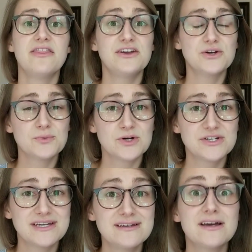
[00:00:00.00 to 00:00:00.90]
that you're
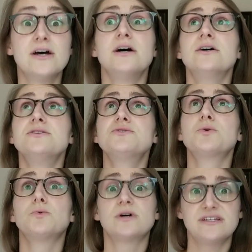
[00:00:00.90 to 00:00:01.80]
working
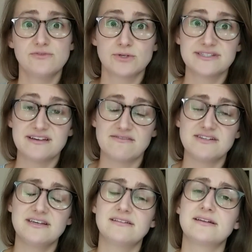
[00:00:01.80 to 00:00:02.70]

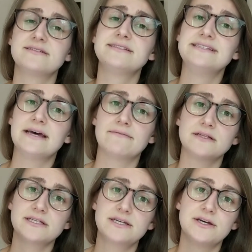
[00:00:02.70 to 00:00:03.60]
24/7, and that is
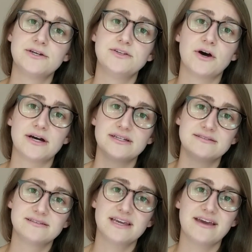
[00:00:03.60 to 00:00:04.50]
definitely not
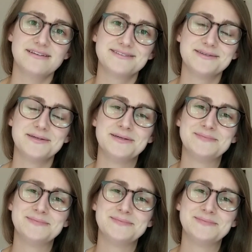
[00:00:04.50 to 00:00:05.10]
the case.